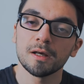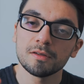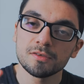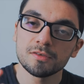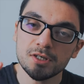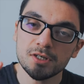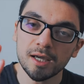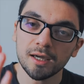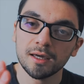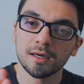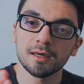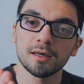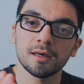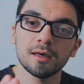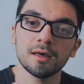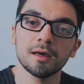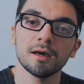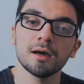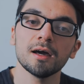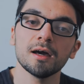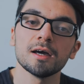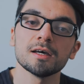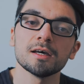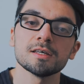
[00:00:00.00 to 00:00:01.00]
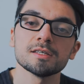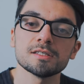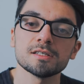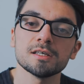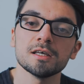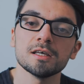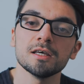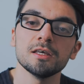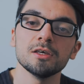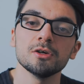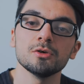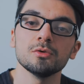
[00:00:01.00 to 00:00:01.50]
Take care,
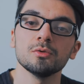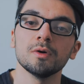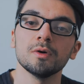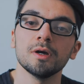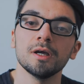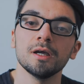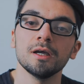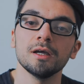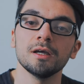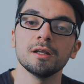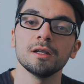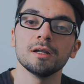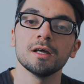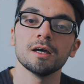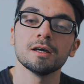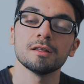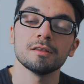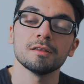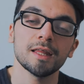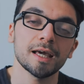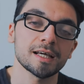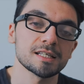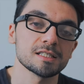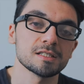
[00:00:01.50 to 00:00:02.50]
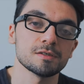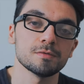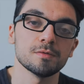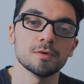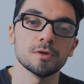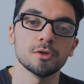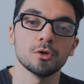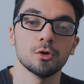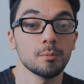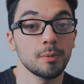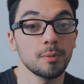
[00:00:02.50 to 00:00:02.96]
see you in next video.